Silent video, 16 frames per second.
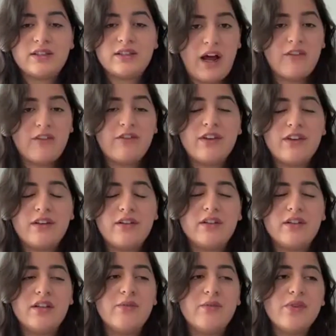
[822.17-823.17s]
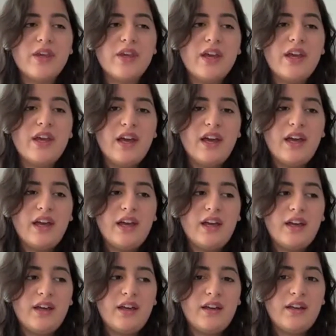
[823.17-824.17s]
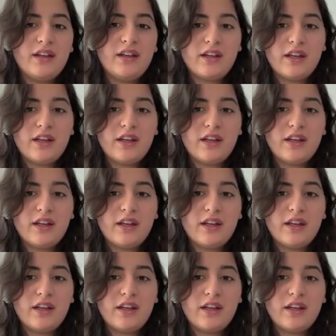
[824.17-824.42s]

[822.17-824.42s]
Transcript: that field, and it